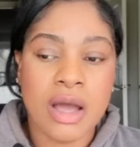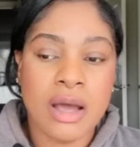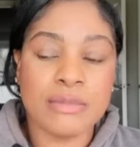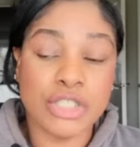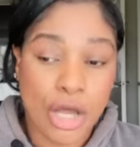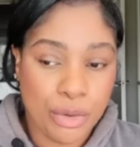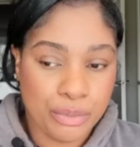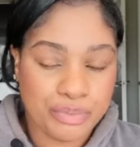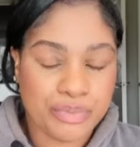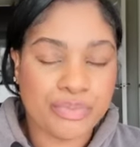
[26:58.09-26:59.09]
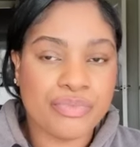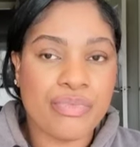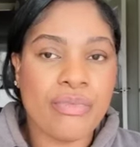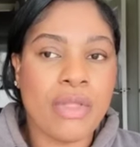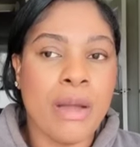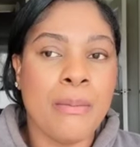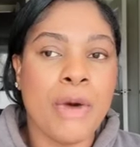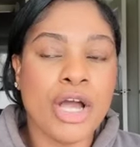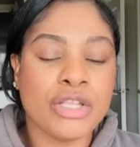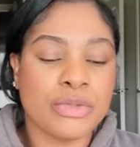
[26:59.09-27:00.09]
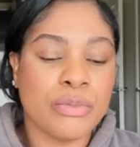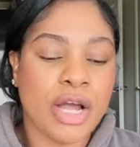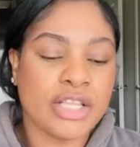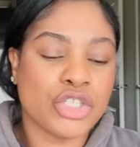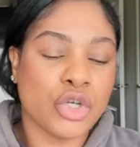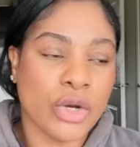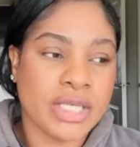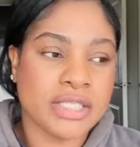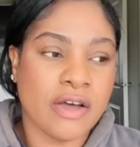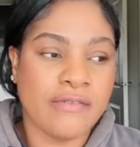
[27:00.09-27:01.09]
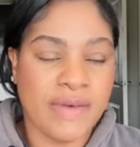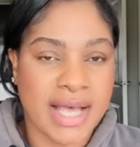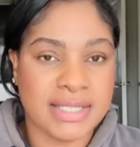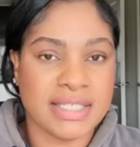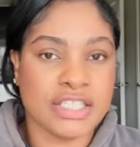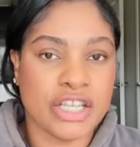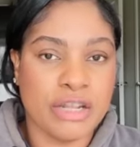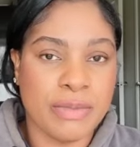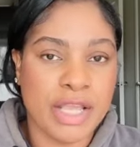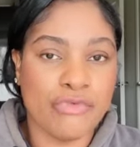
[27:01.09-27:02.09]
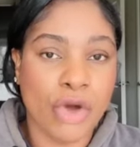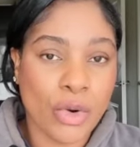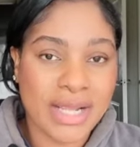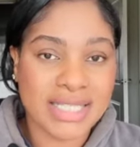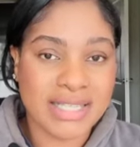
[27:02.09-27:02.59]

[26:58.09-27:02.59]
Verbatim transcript: Um, so my my choice of fast is going to be rolling